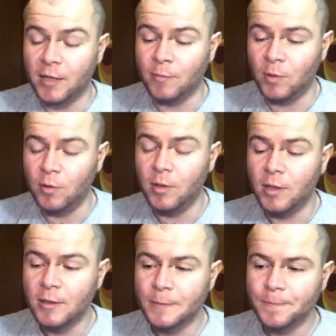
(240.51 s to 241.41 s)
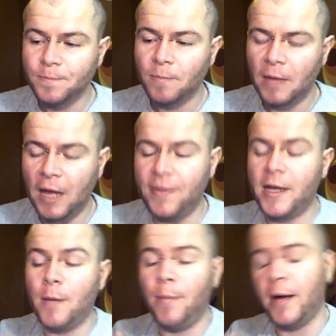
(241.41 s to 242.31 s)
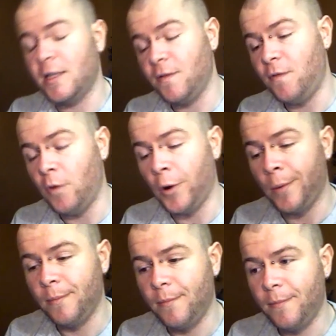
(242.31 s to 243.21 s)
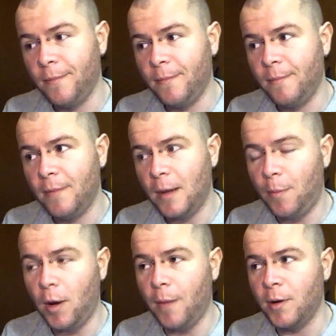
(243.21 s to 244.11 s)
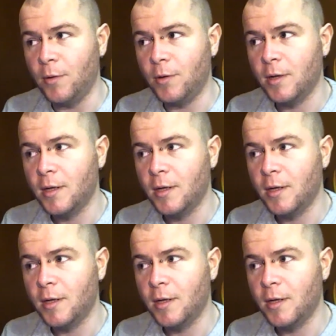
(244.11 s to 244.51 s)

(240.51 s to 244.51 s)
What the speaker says: mode, and they combine to form a bot mode.